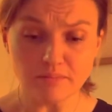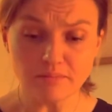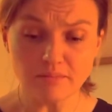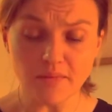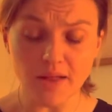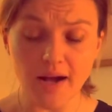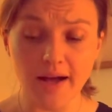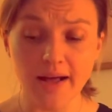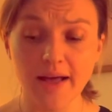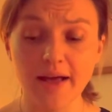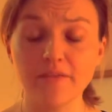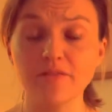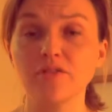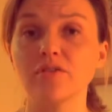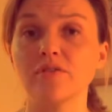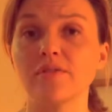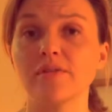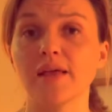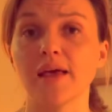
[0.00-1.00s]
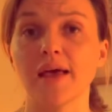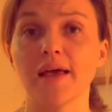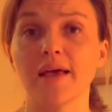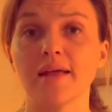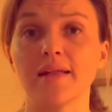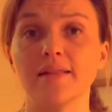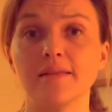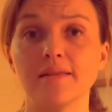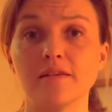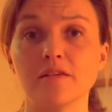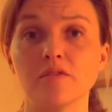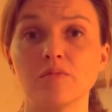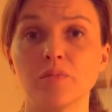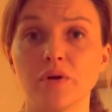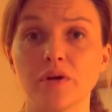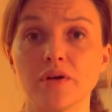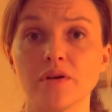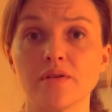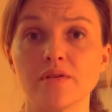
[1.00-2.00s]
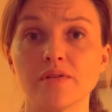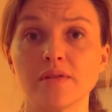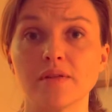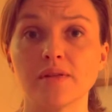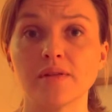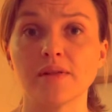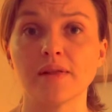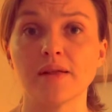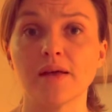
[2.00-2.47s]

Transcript: I have to say, this person